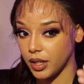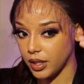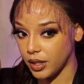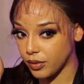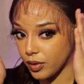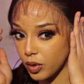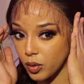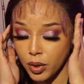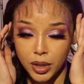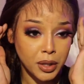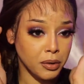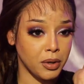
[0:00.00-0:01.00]
And if you
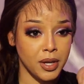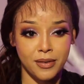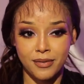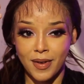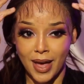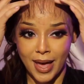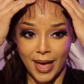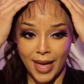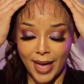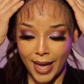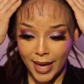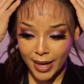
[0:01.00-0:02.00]
wonder if I
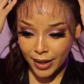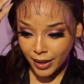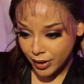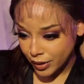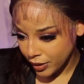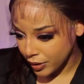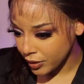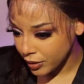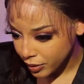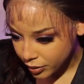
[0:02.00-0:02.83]
hate you.